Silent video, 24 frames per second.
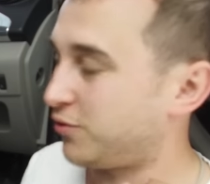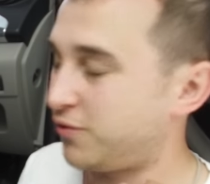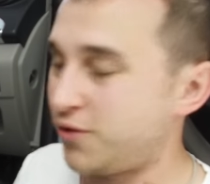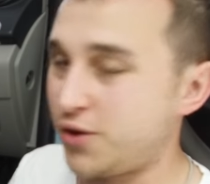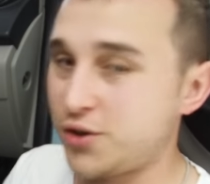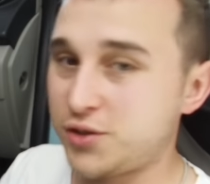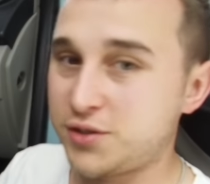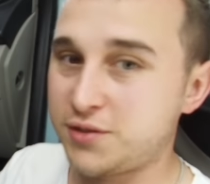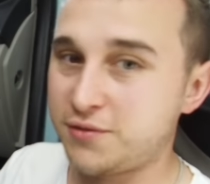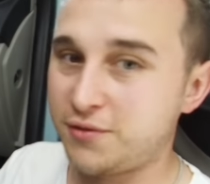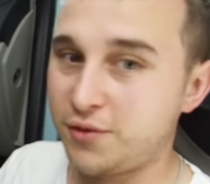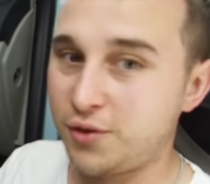
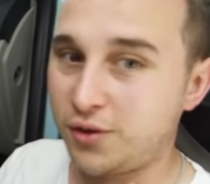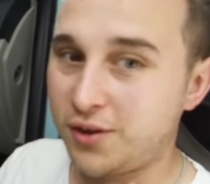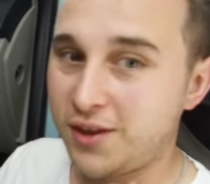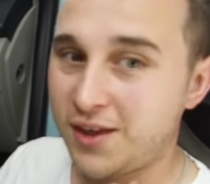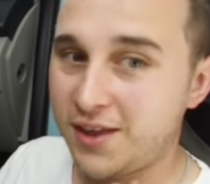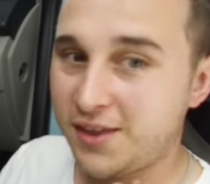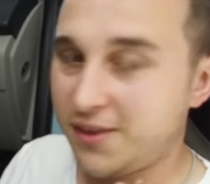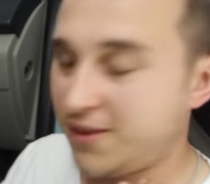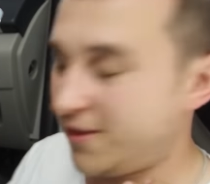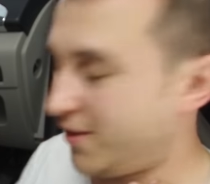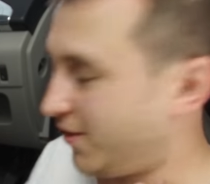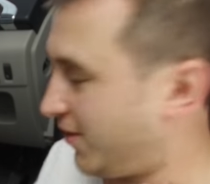First of all,
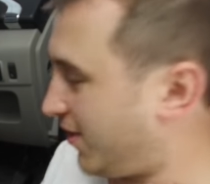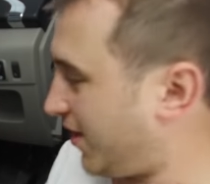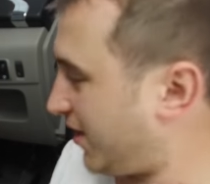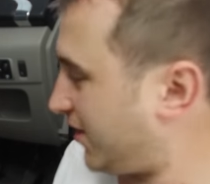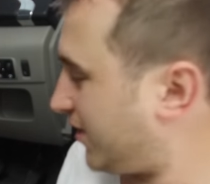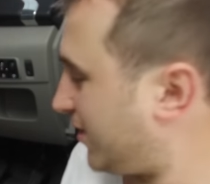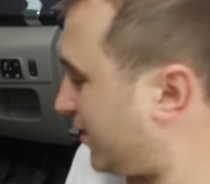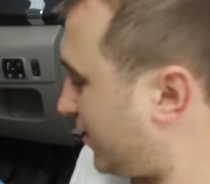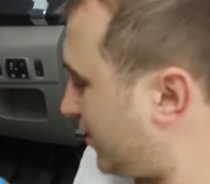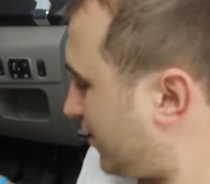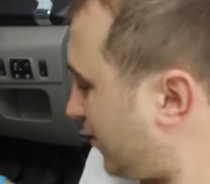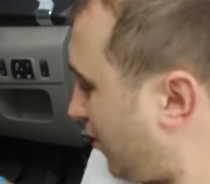
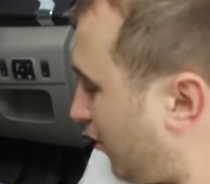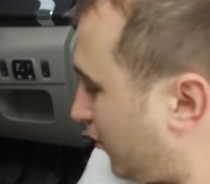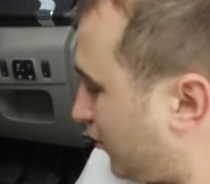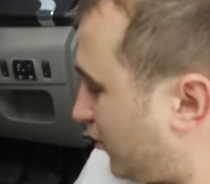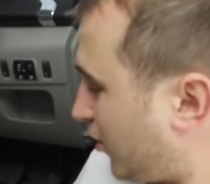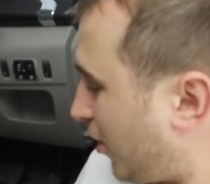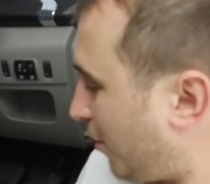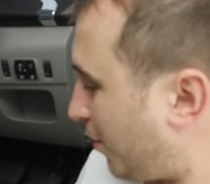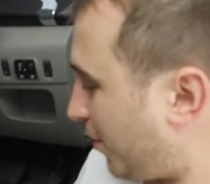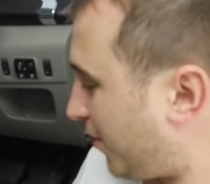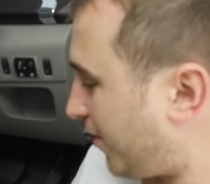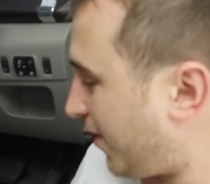this is on
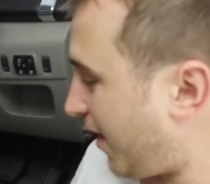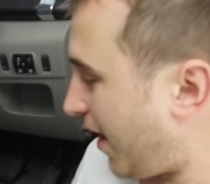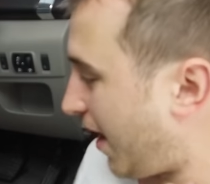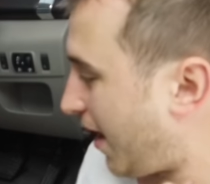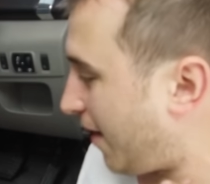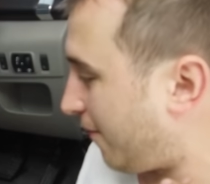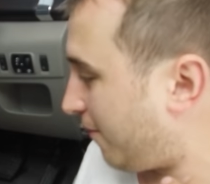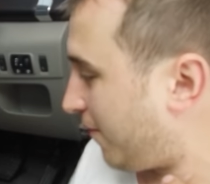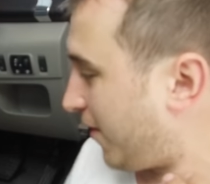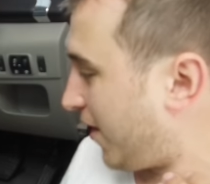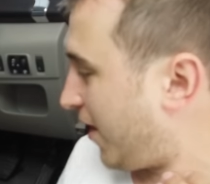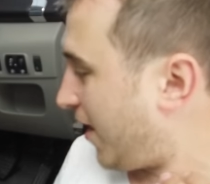top of
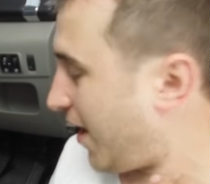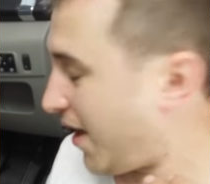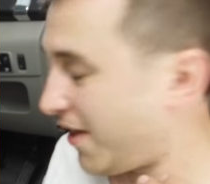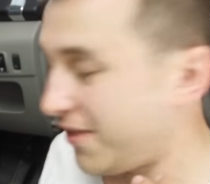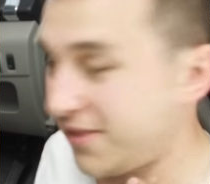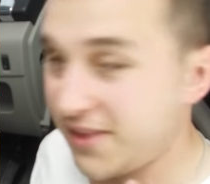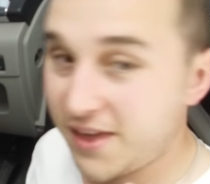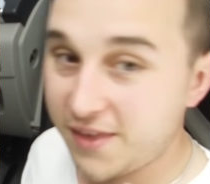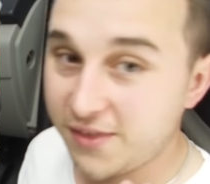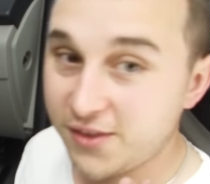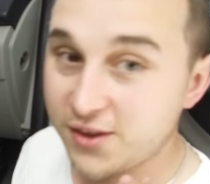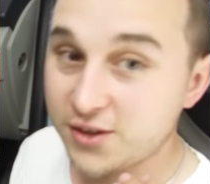that,
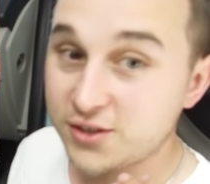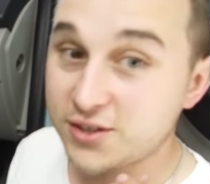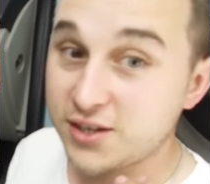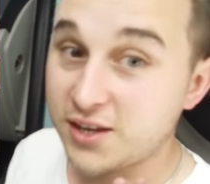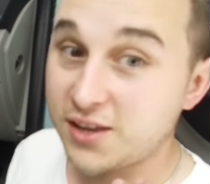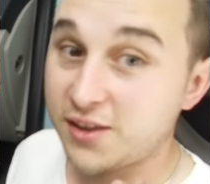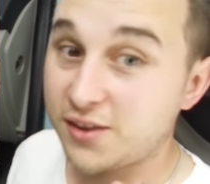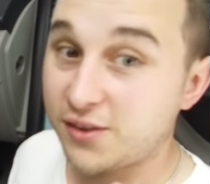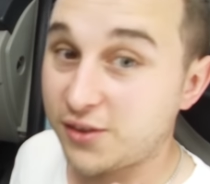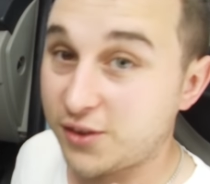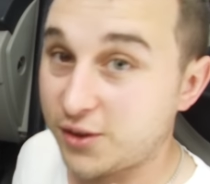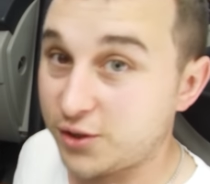and then there's
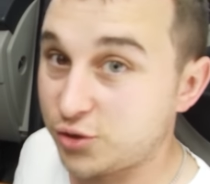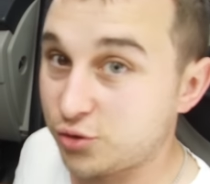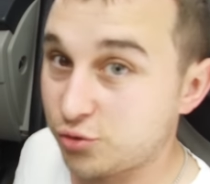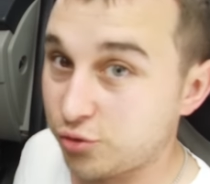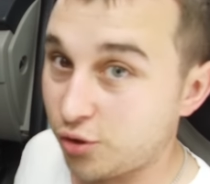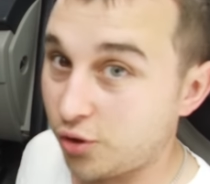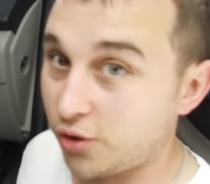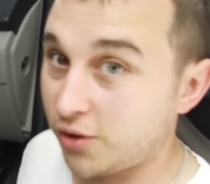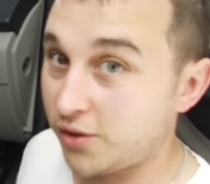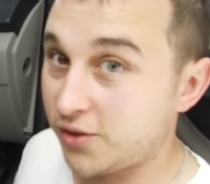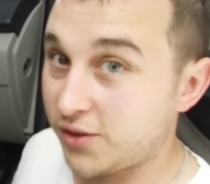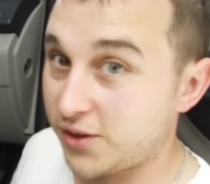
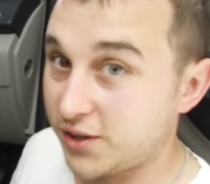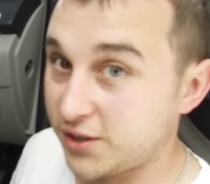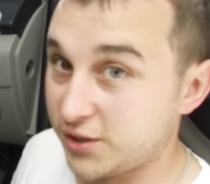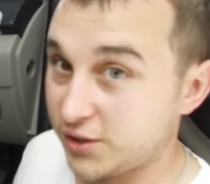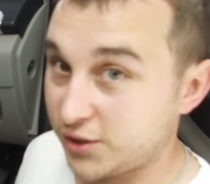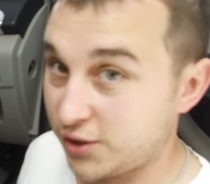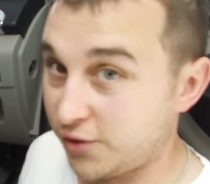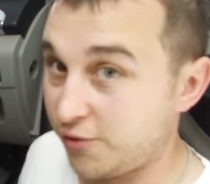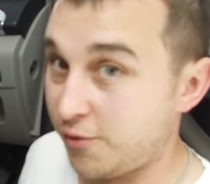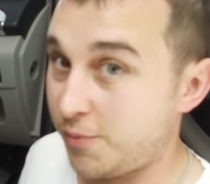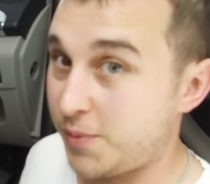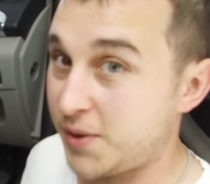the
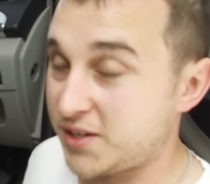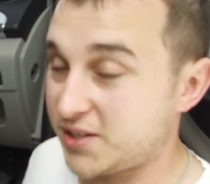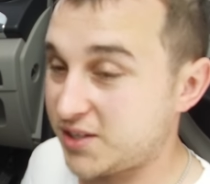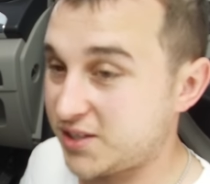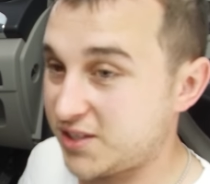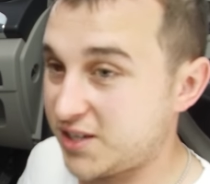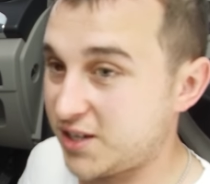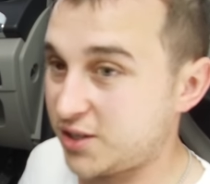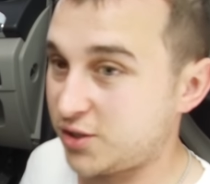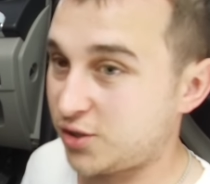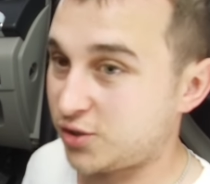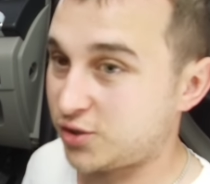other piece that
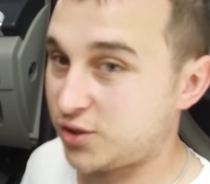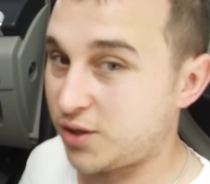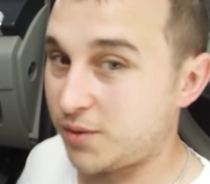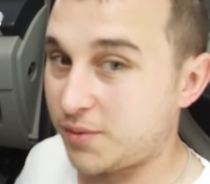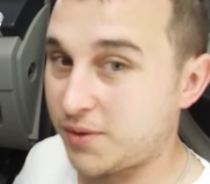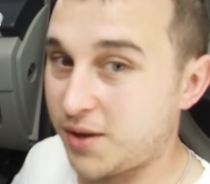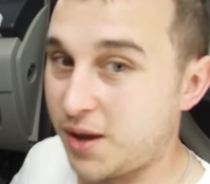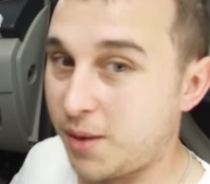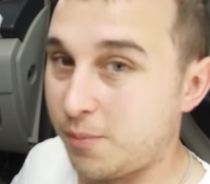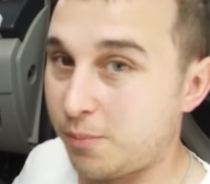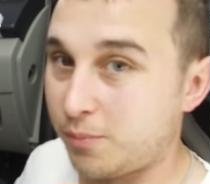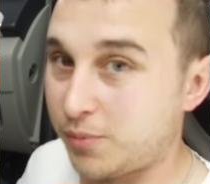sits on top
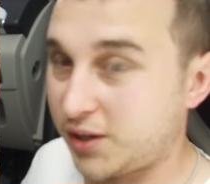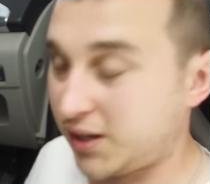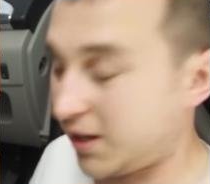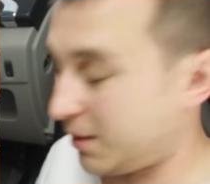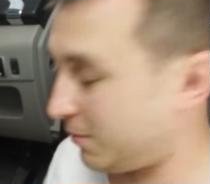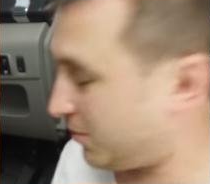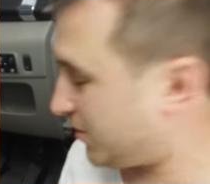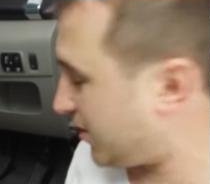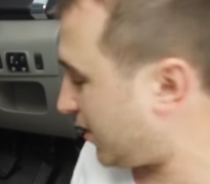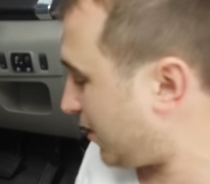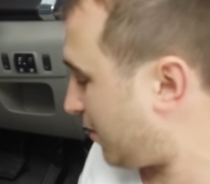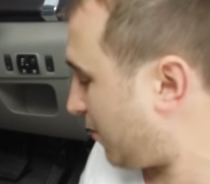that
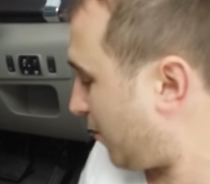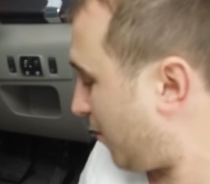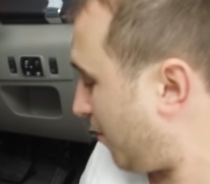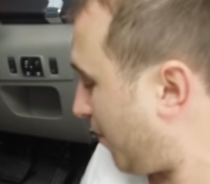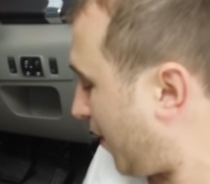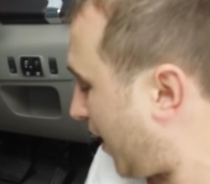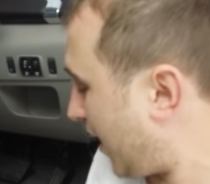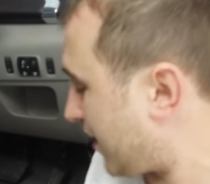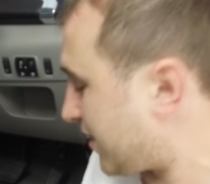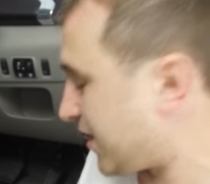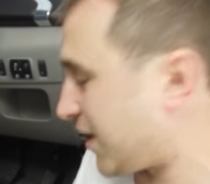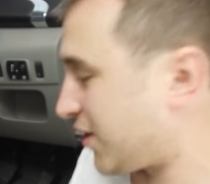clips in and
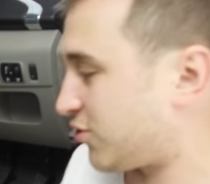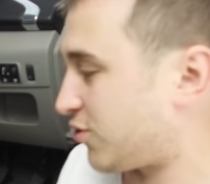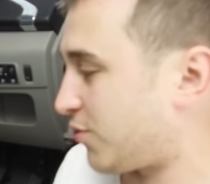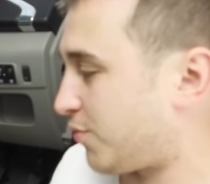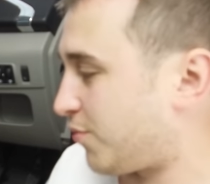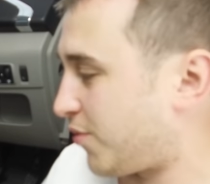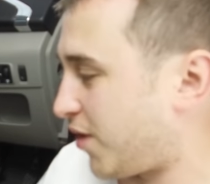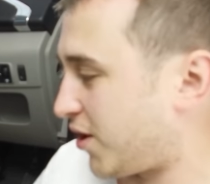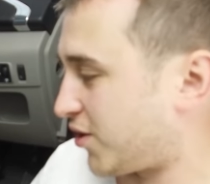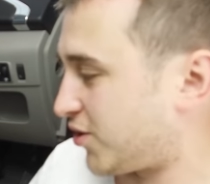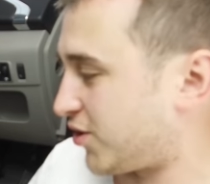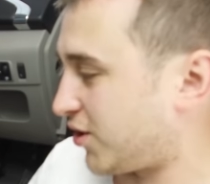applies extra
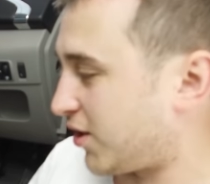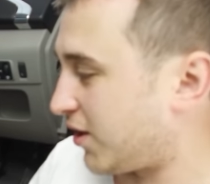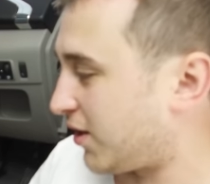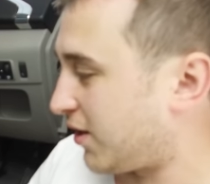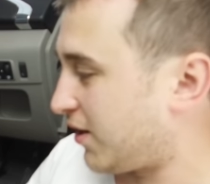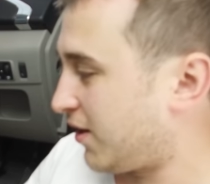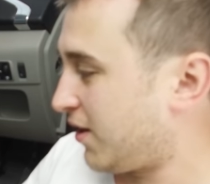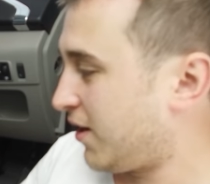pressure.